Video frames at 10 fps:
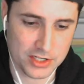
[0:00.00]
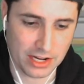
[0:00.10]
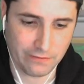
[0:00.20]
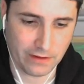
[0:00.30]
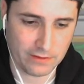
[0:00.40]

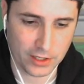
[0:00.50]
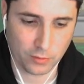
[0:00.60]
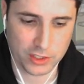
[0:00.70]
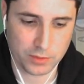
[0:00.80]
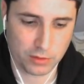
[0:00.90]
and 5 health,
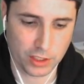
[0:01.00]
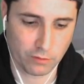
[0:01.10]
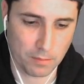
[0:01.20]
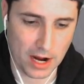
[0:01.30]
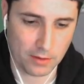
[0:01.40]
which is pretty
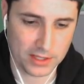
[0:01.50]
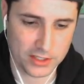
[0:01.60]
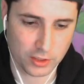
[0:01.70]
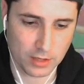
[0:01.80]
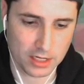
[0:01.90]
overpowered. That's a
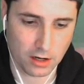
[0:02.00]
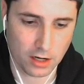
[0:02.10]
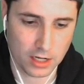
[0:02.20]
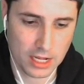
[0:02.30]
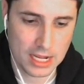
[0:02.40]
great
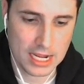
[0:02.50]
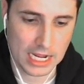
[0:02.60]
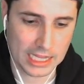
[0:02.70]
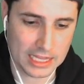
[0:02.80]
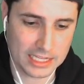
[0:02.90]
card.
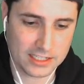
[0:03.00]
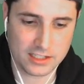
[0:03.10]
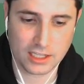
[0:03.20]
And then this is the